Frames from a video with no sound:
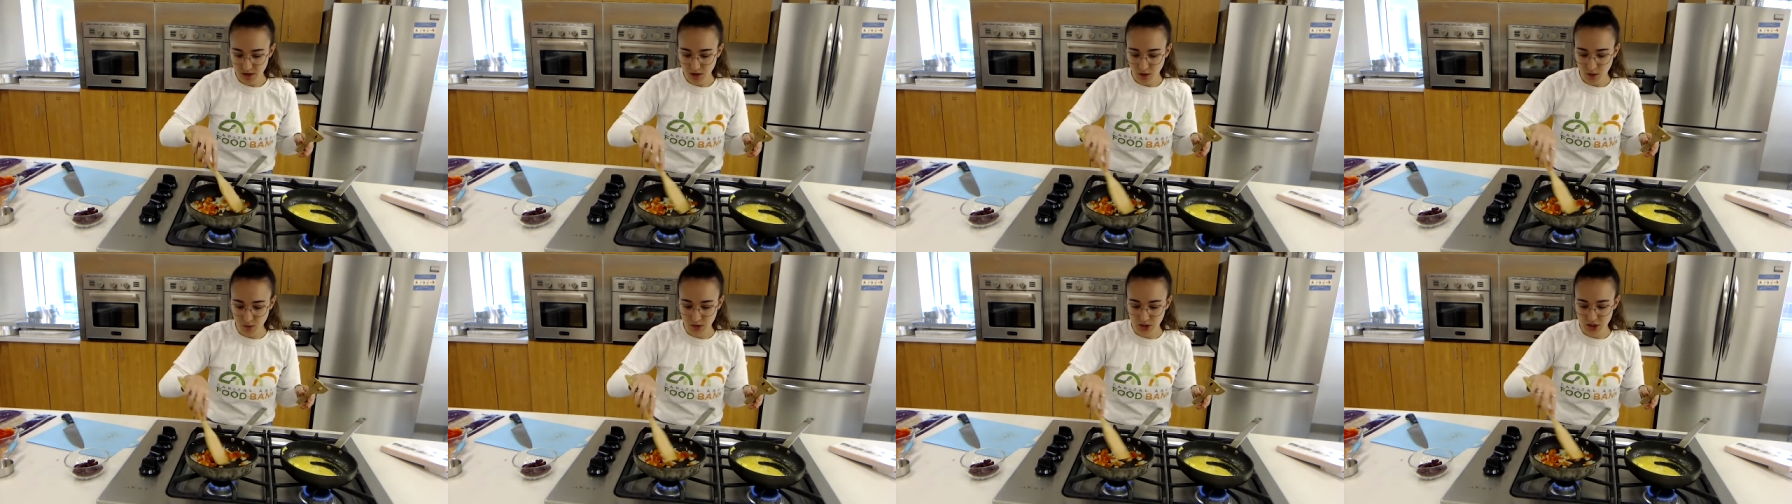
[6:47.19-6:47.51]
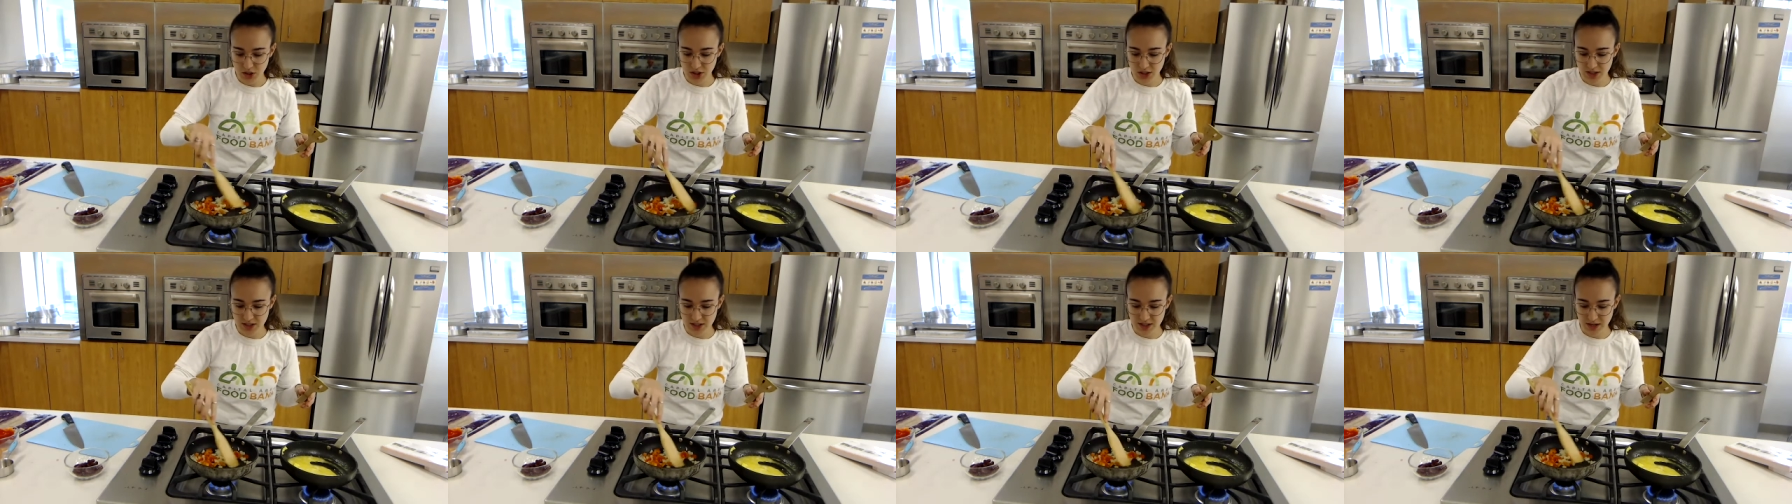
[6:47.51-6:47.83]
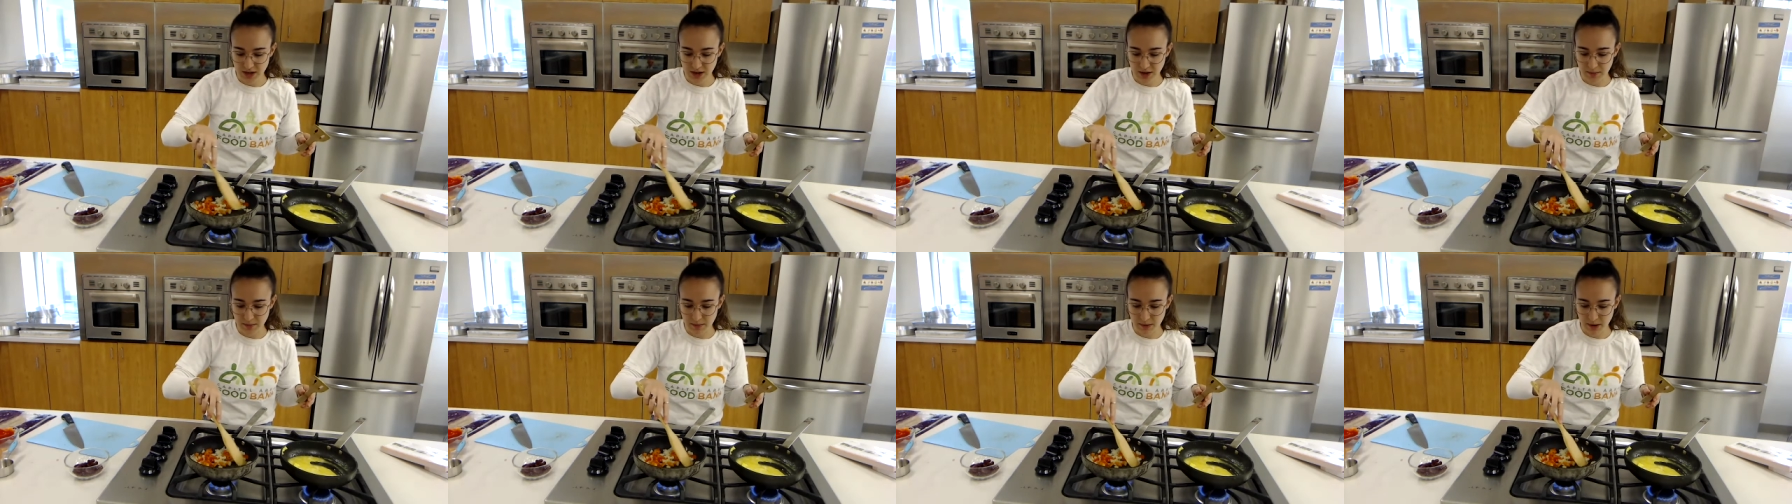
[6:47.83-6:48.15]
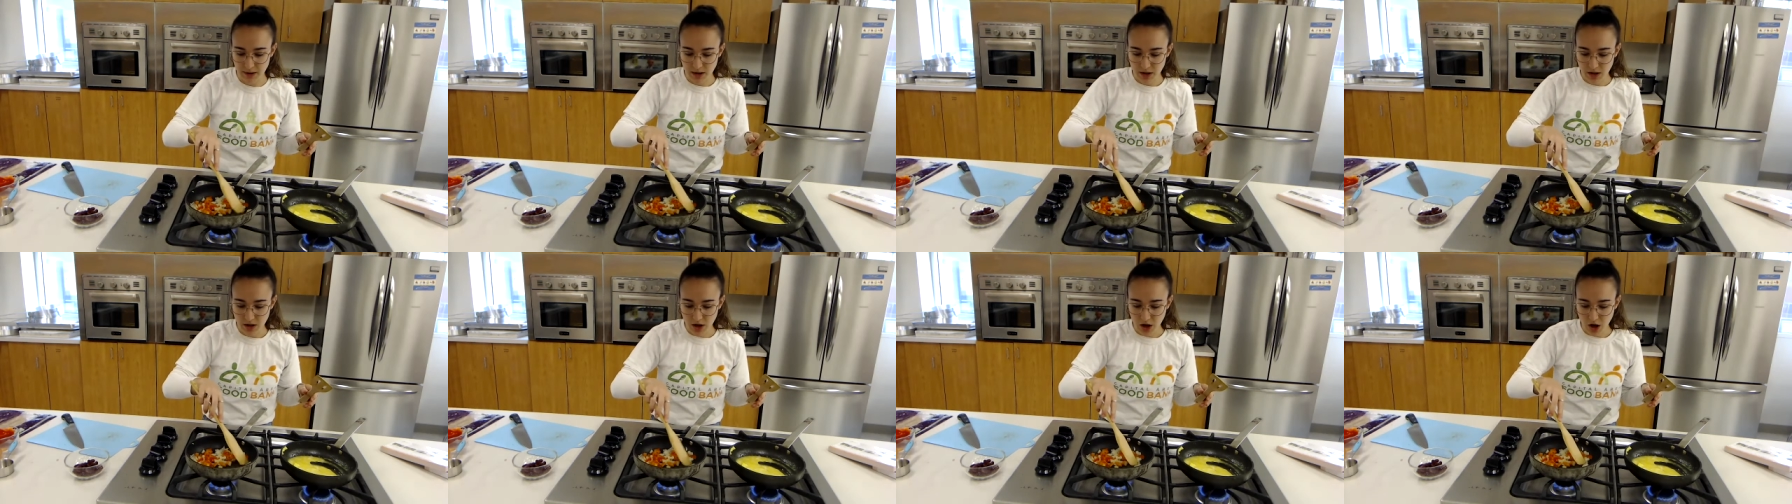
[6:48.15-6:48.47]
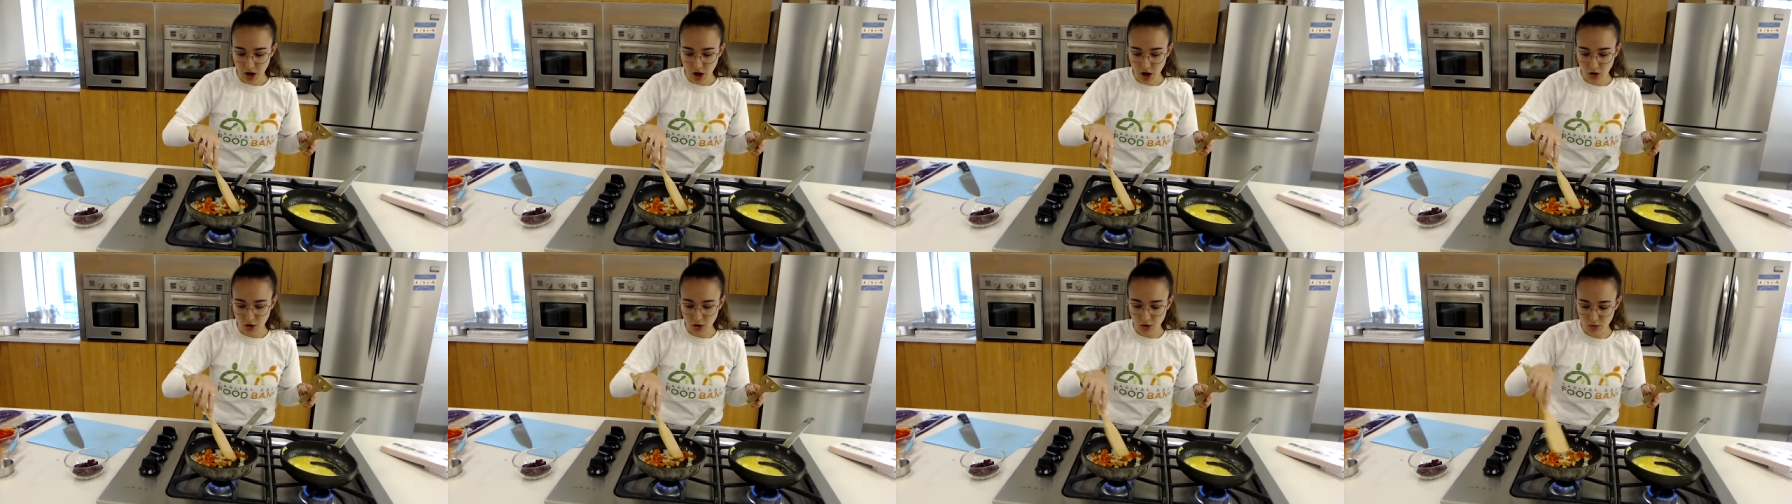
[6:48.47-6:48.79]
which is
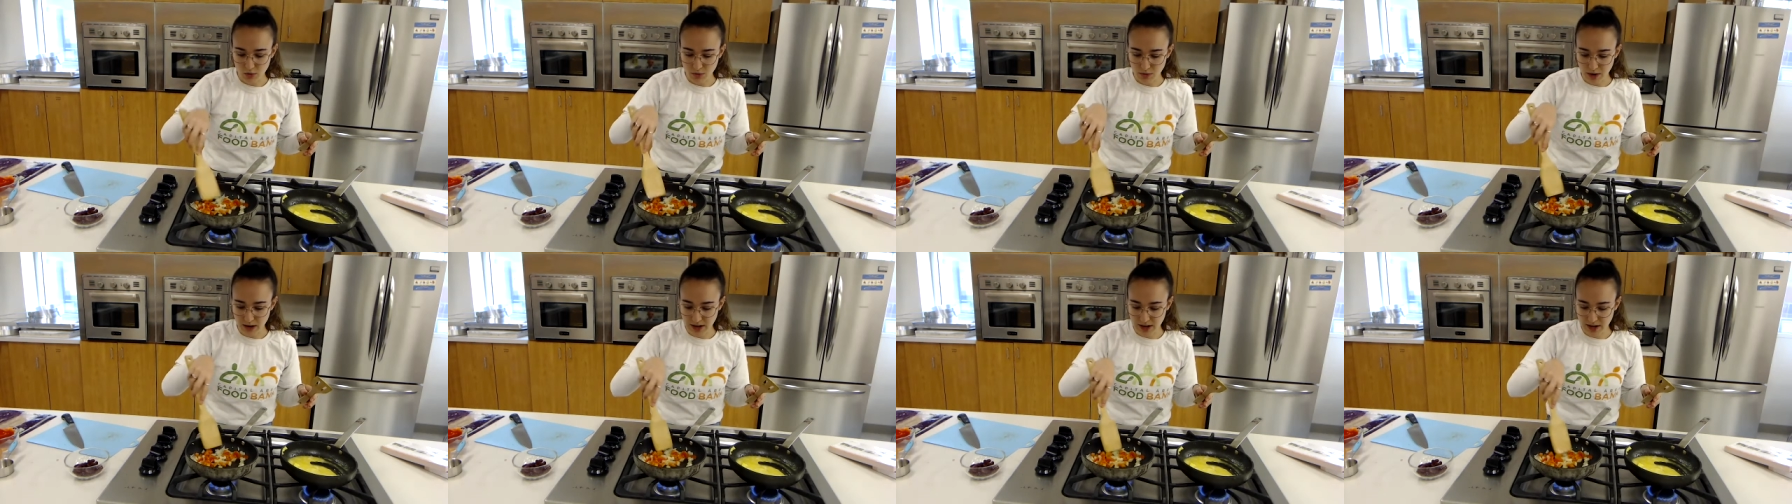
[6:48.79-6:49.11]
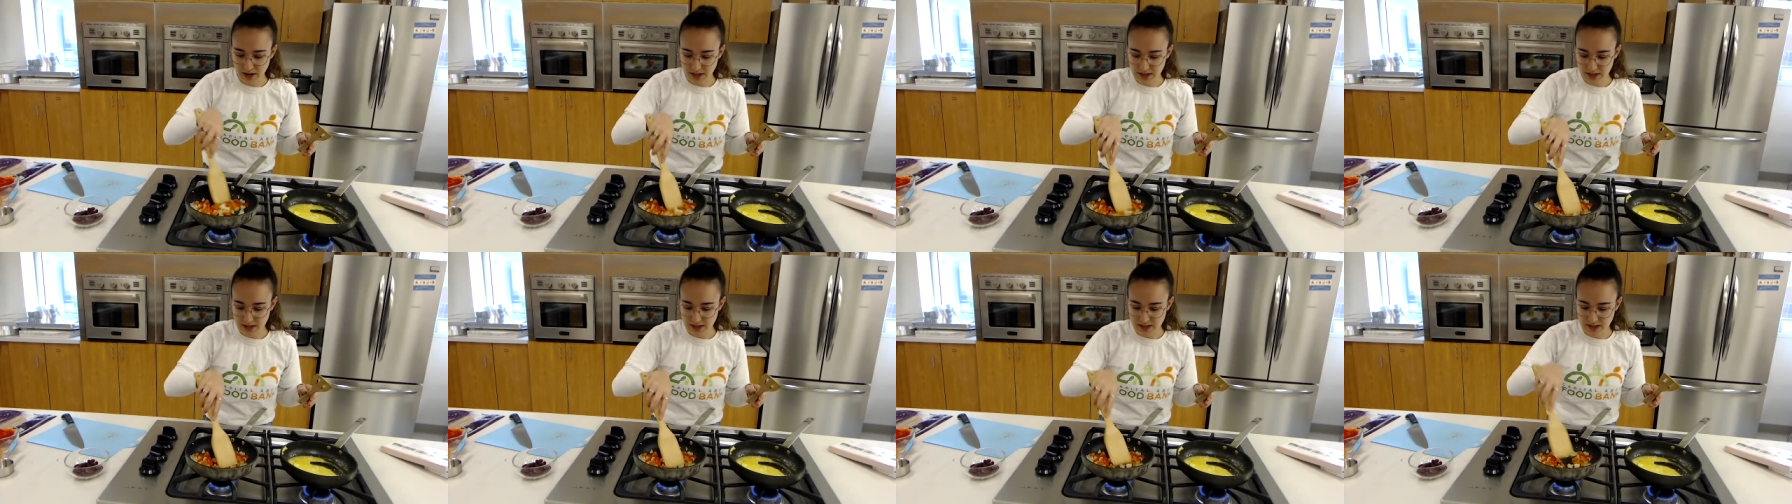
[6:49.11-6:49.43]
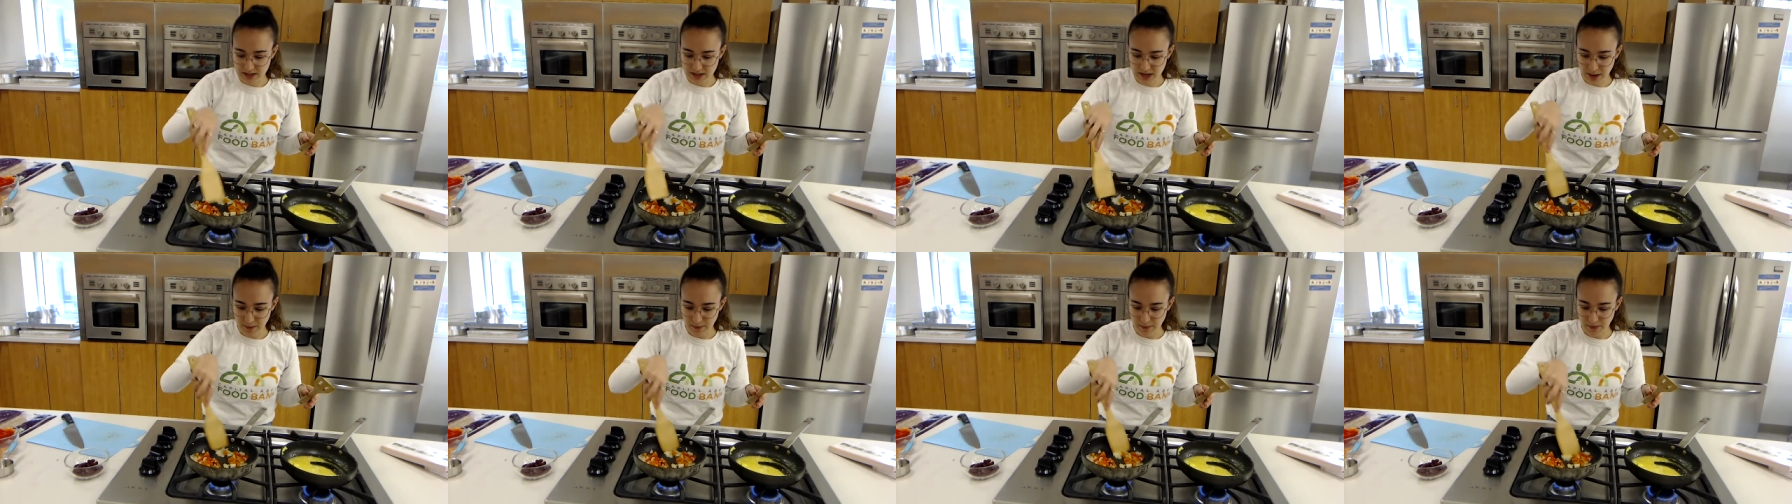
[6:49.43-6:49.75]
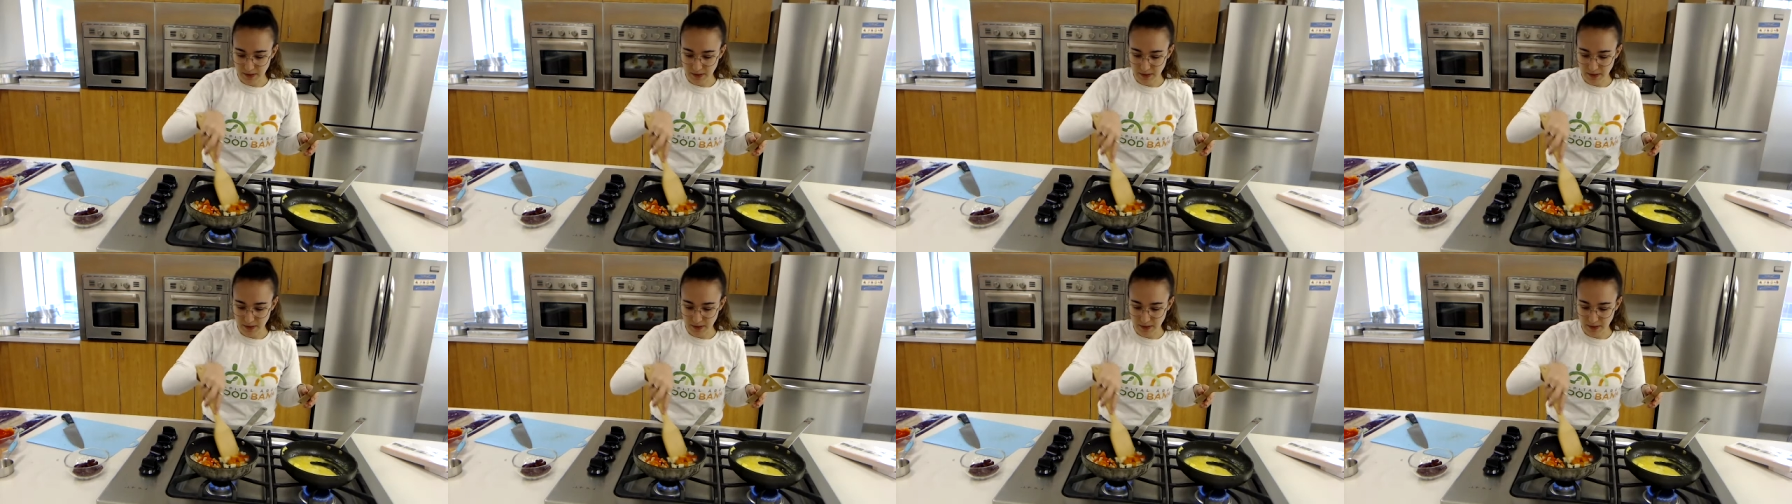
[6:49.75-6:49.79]
a great step.